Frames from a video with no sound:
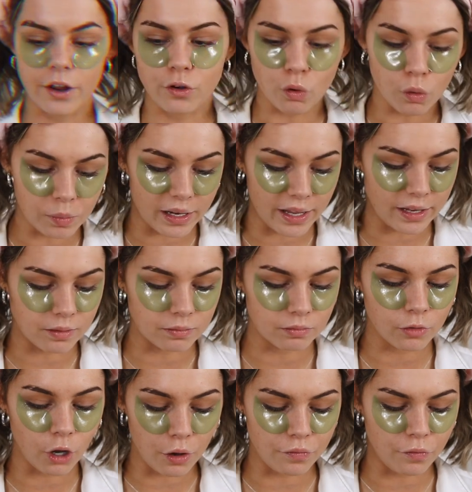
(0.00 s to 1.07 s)
I normally
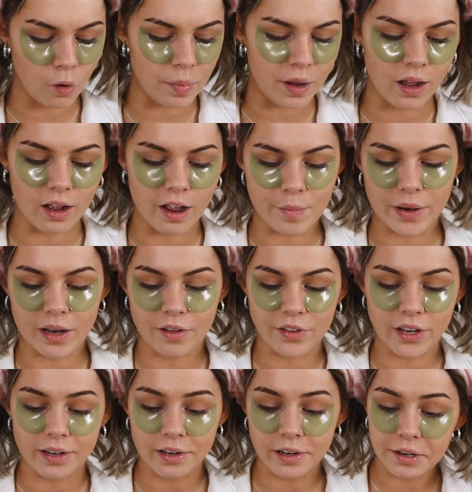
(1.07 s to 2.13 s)
go for, but I've been
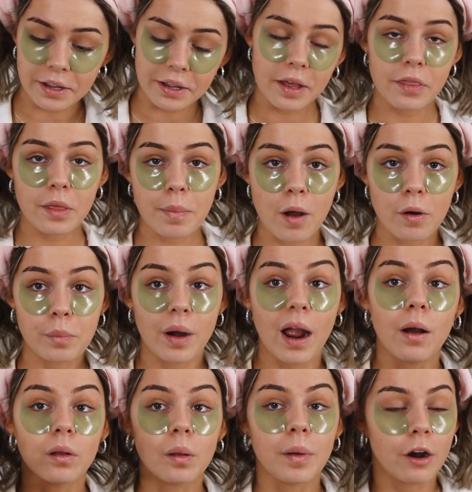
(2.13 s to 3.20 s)
loving the bold
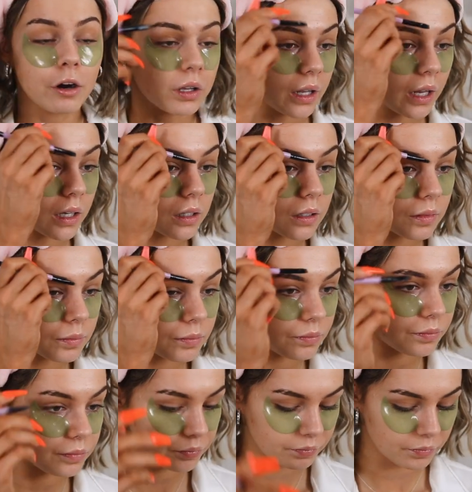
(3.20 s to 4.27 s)
brow, apparently.
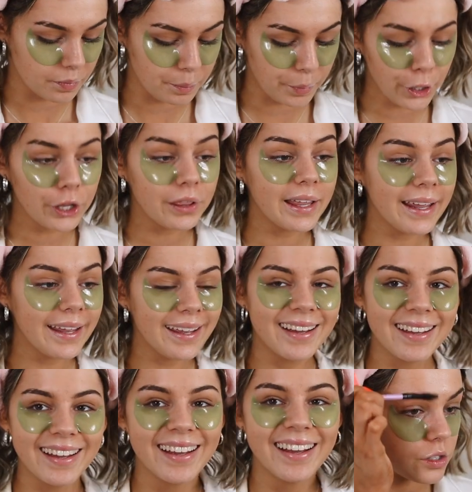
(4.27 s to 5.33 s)
Apparently.
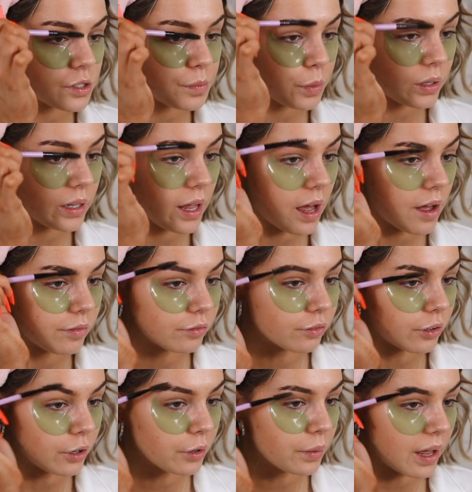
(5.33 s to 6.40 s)
Spoolie hair
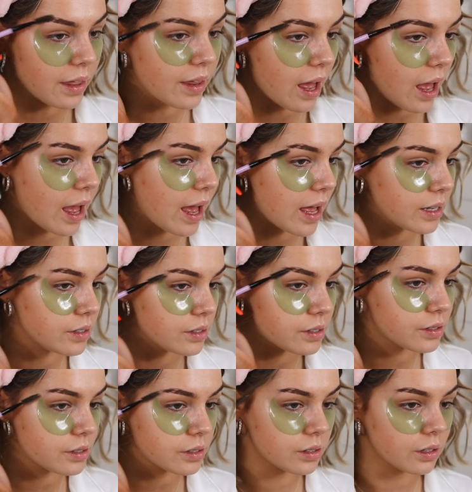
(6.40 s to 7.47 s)
through, get the
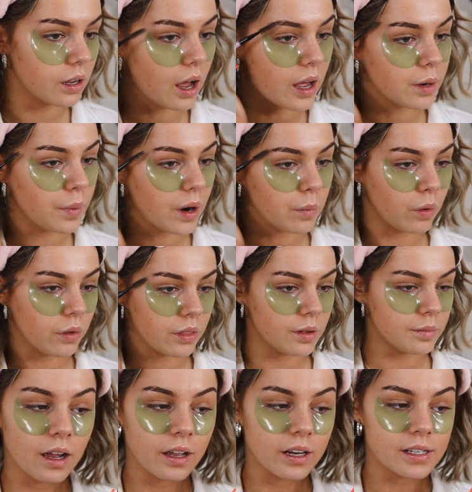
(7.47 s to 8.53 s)
hairs kind of where I want
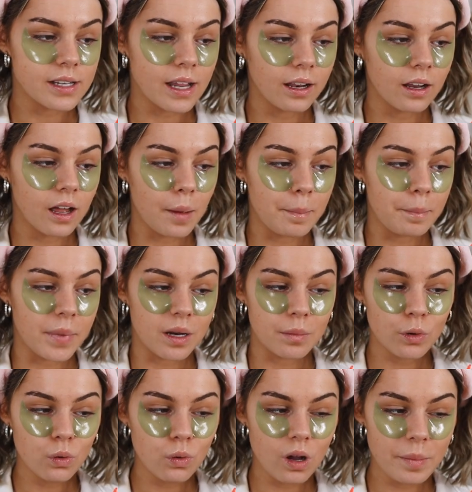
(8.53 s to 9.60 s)
them. I'm gonna take a
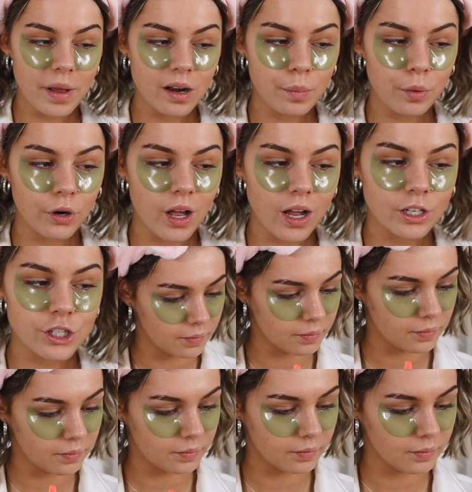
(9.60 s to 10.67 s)
minimal amount of product, you
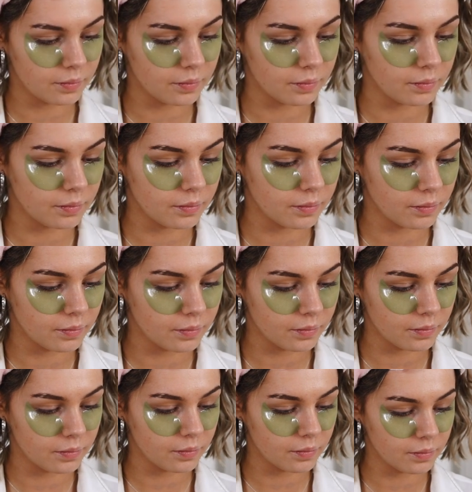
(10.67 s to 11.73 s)
know, just a little
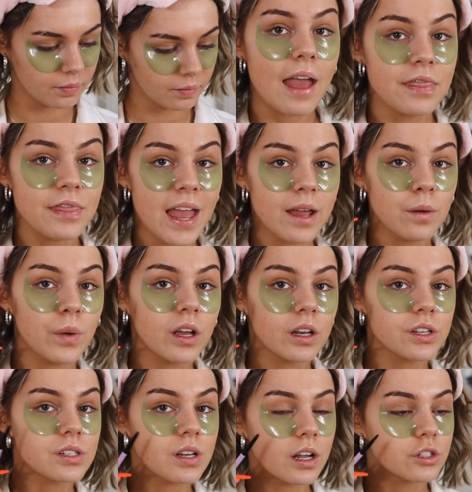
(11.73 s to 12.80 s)
tap tap. And then we're
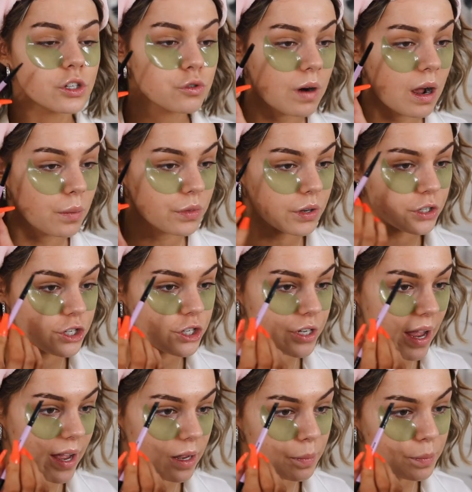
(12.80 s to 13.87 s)
gonna start to draw out the
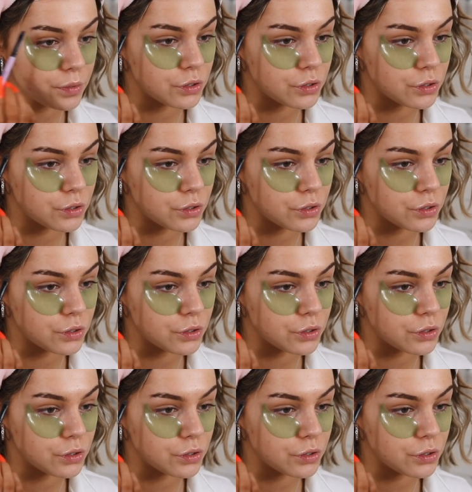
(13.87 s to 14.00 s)
shape.